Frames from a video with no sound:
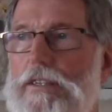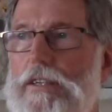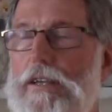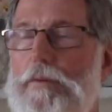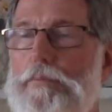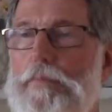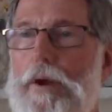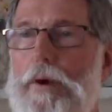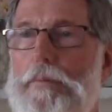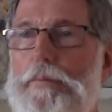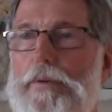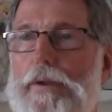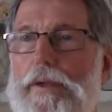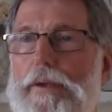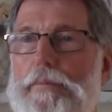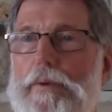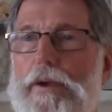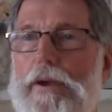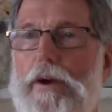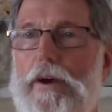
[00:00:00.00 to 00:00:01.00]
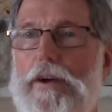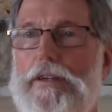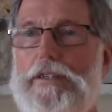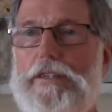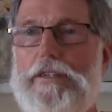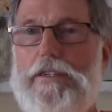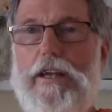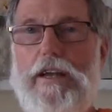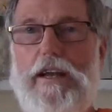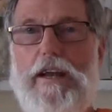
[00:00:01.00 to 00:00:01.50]
see properly because the
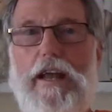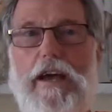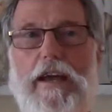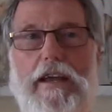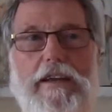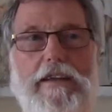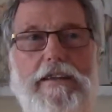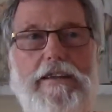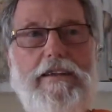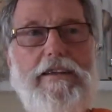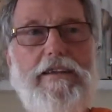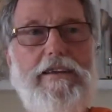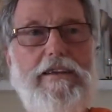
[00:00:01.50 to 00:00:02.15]
sunlight